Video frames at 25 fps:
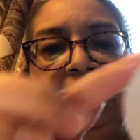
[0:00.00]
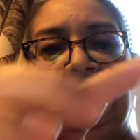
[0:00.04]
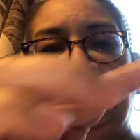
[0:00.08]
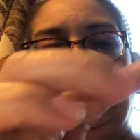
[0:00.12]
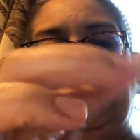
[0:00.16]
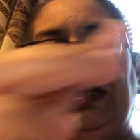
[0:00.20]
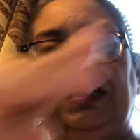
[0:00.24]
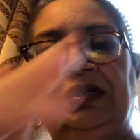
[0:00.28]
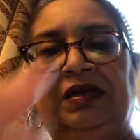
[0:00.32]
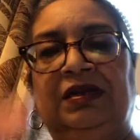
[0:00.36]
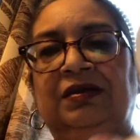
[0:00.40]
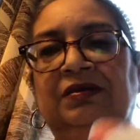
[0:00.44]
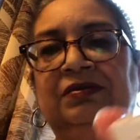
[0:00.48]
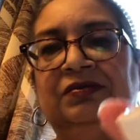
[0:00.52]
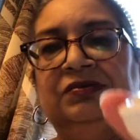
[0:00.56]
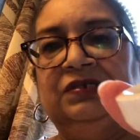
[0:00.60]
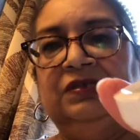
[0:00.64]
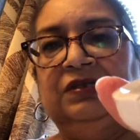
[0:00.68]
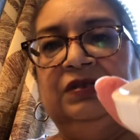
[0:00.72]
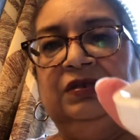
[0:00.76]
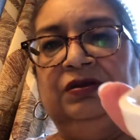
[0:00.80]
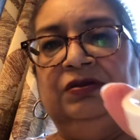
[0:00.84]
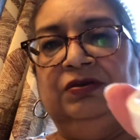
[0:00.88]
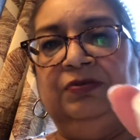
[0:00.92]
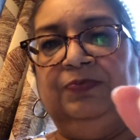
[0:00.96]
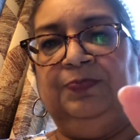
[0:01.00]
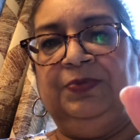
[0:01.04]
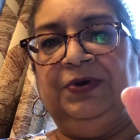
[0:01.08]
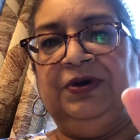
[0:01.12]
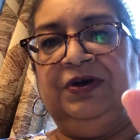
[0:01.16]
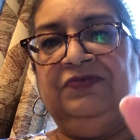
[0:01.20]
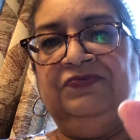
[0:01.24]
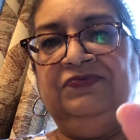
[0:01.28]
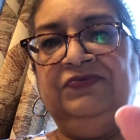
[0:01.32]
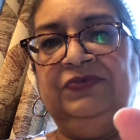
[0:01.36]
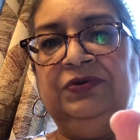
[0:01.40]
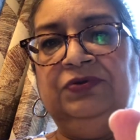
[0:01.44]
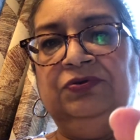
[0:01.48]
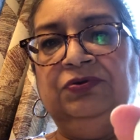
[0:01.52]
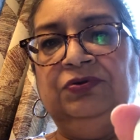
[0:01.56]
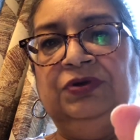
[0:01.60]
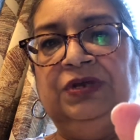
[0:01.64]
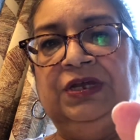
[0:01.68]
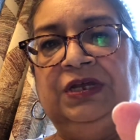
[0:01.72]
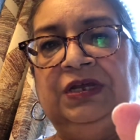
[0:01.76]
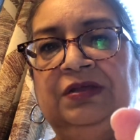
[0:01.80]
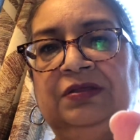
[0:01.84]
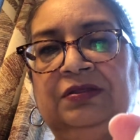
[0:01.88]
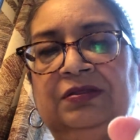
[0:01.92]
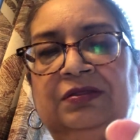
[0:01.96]
And there's a little puff
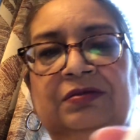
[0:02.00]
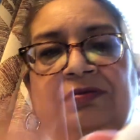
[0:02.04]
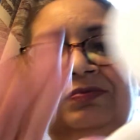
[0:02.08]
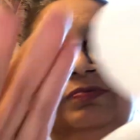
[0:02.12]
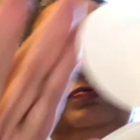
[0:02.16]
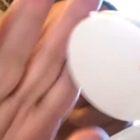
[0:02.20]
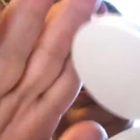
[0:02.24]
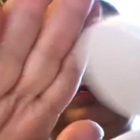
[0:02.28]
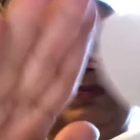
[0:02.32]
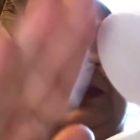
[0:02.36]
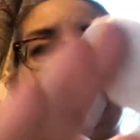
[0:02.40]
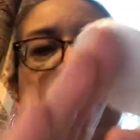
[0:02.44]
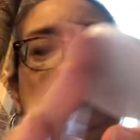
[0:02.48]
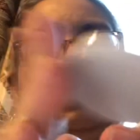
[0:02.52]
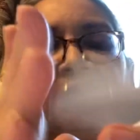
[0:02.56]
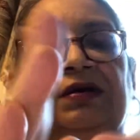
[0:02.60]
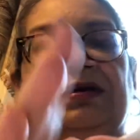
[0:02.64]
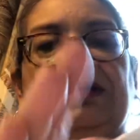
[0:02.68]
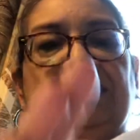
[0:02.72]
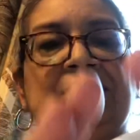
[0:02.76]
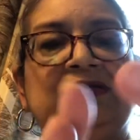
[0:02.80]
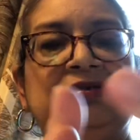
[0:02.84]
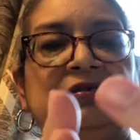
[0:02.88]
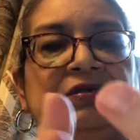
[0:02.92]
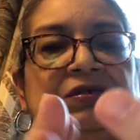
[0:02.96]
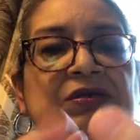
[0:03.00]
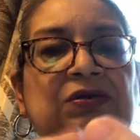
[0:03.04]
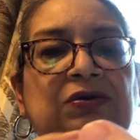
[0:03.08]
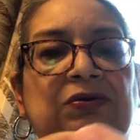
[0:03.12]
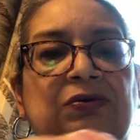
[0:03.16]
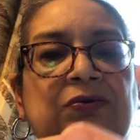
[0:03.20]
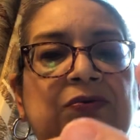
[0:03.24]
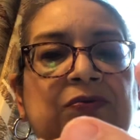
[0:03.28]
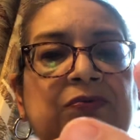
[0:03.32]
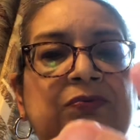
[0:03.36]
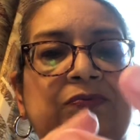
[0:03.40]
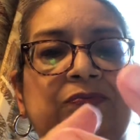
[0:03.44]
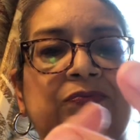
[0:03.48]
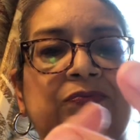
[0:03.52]
underneath. So,